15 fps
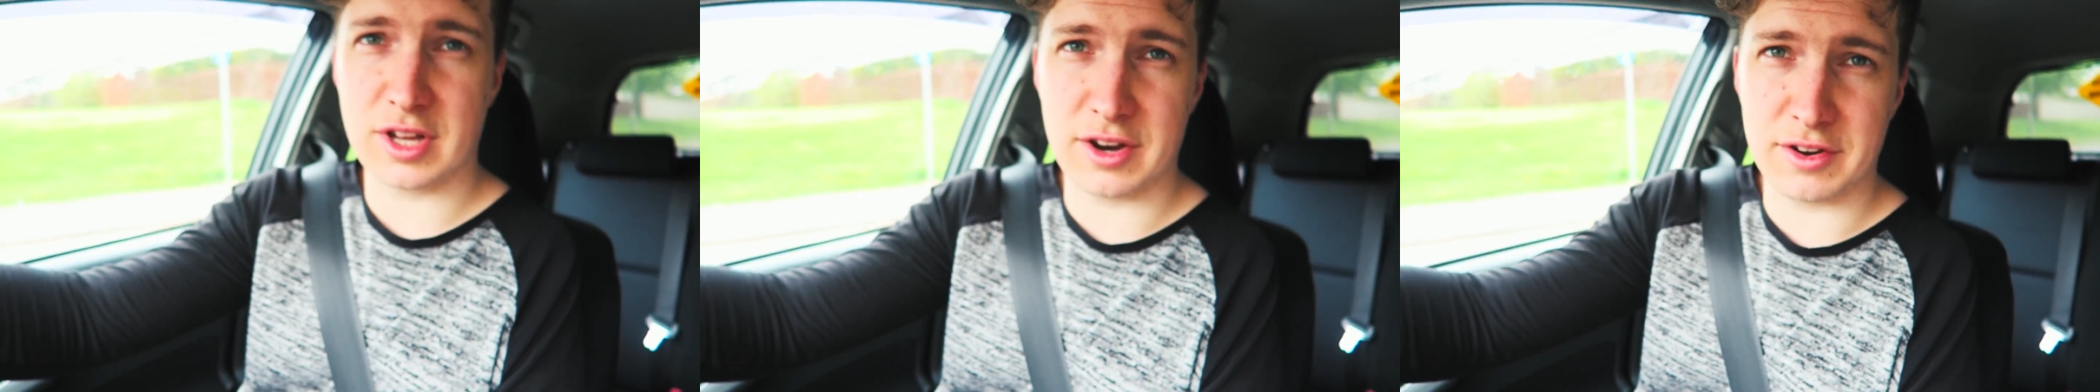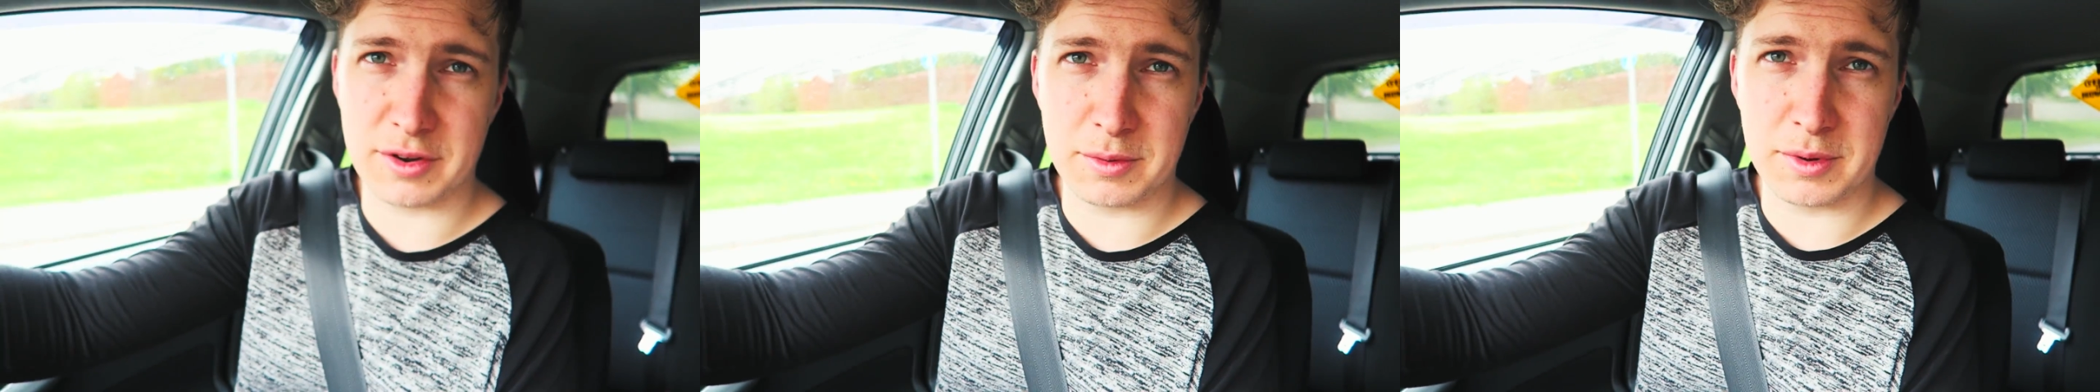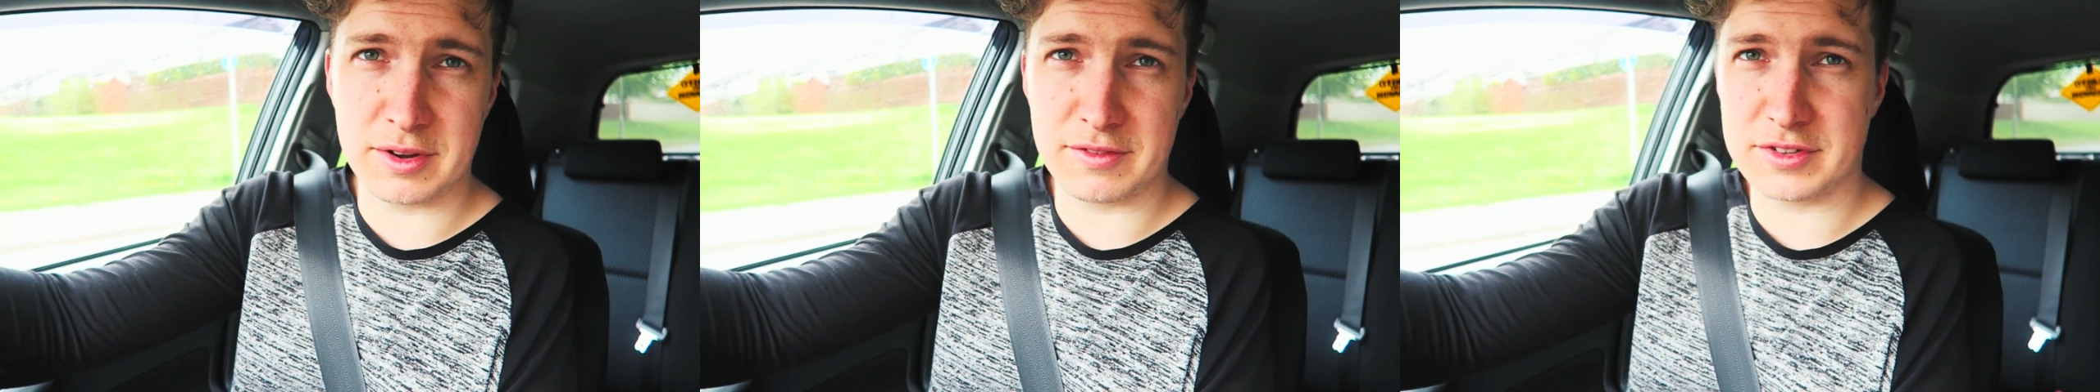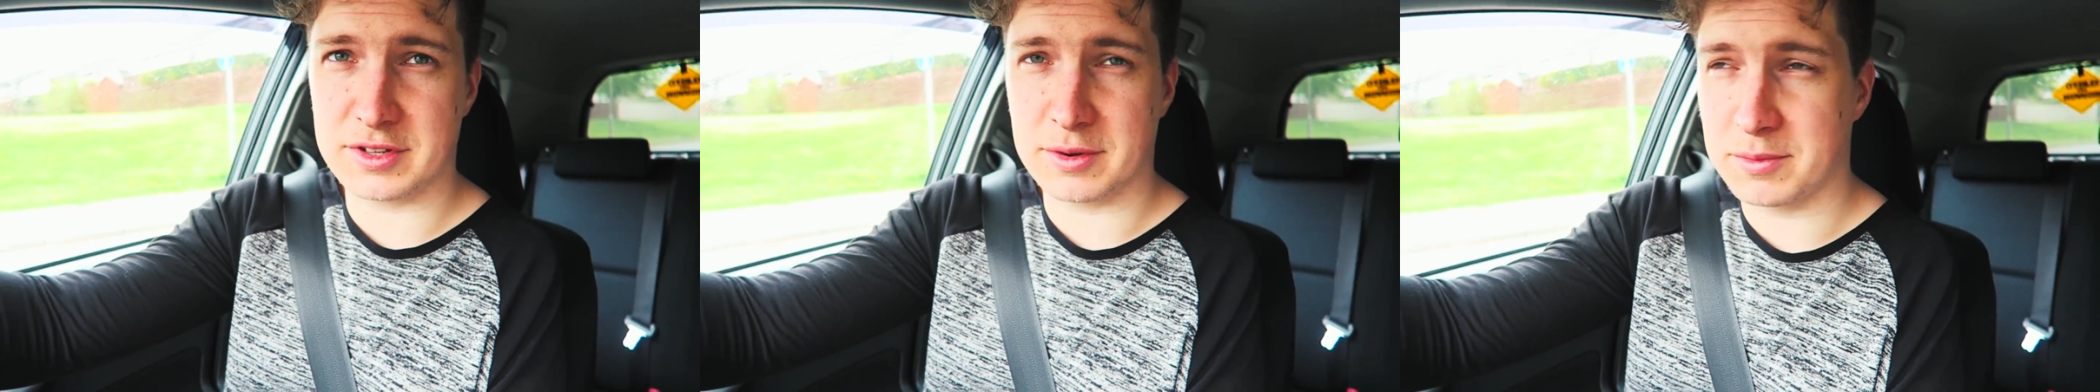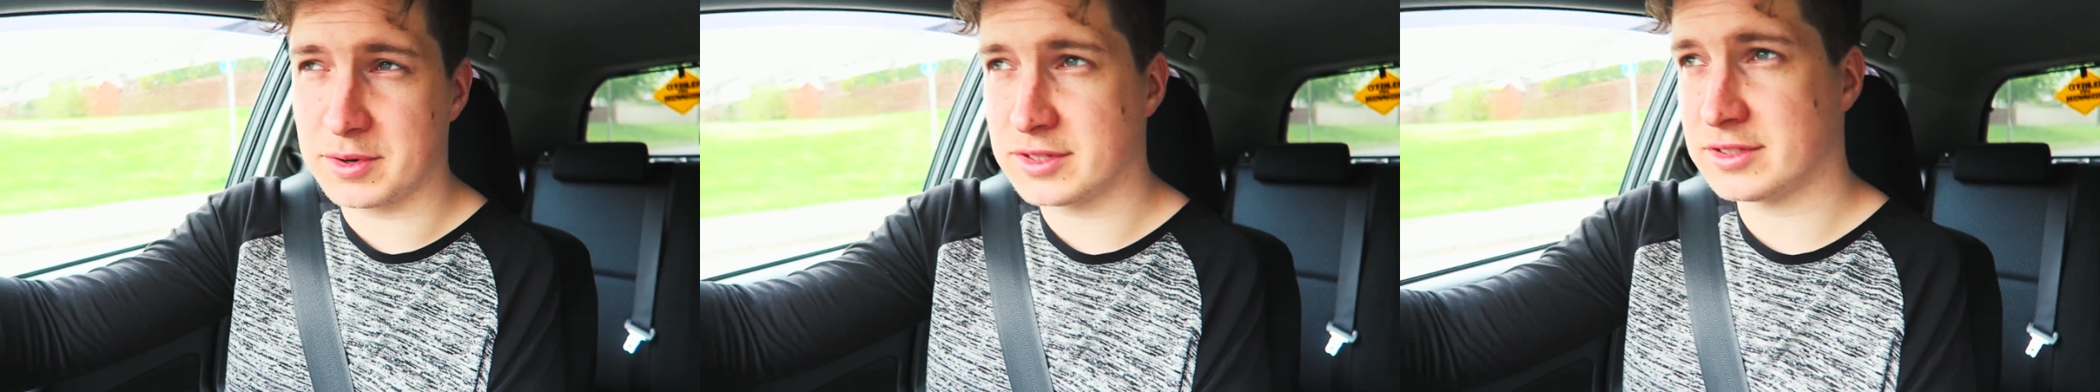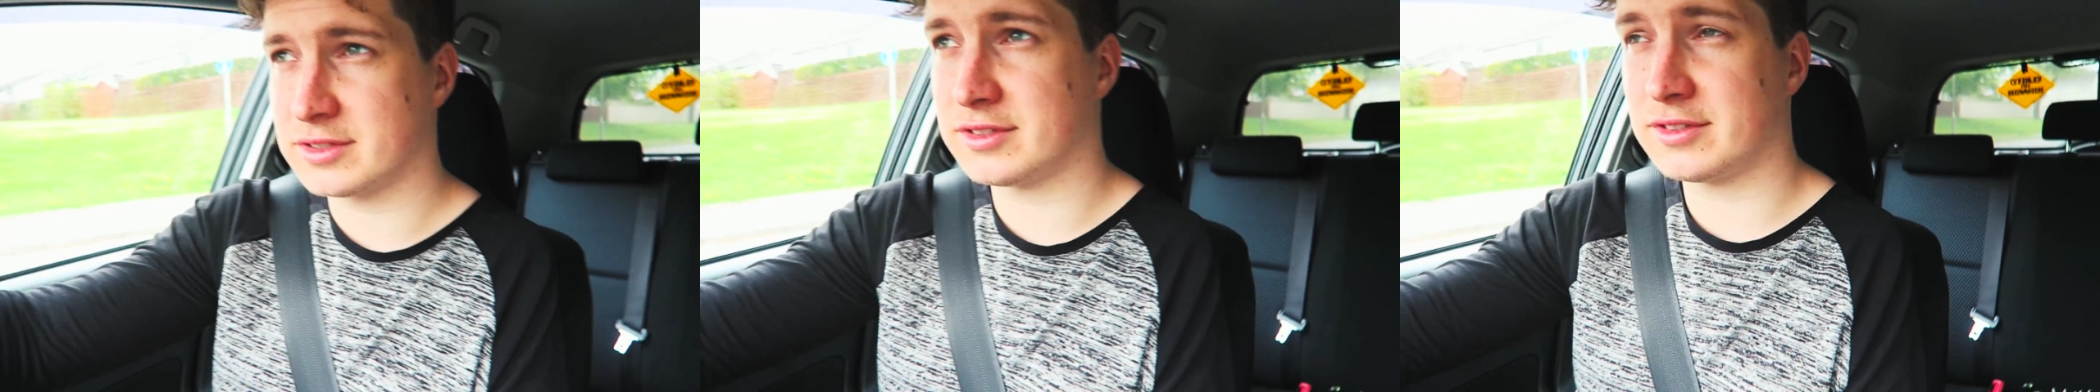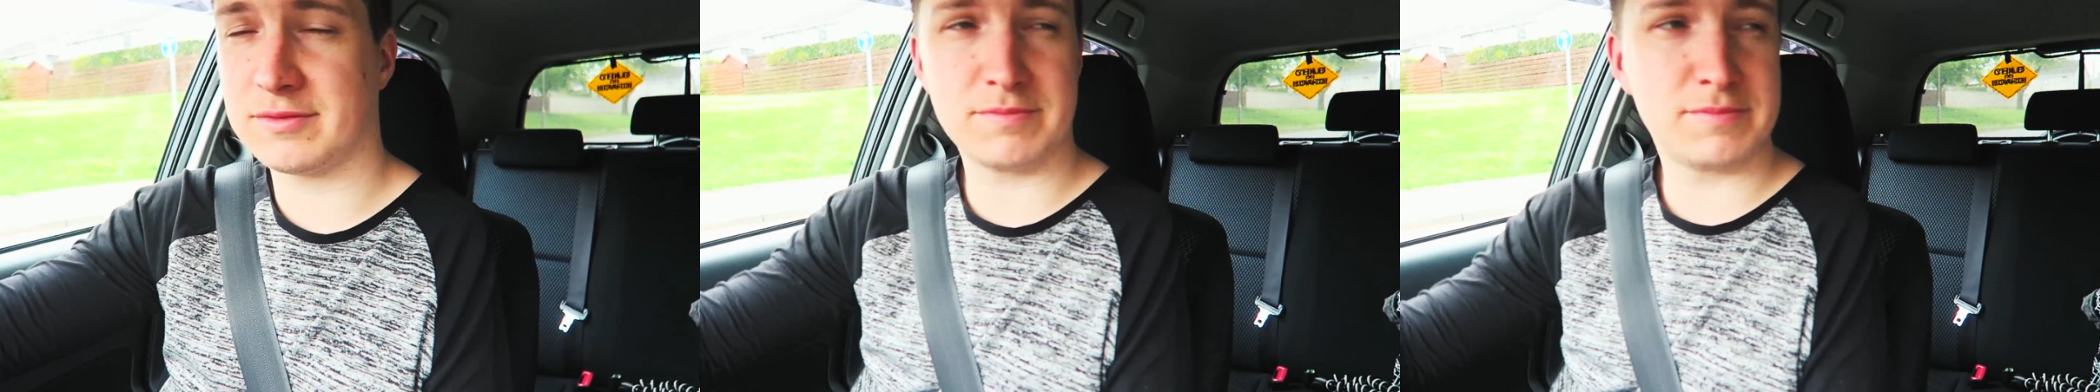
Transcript: tiring week for some reason.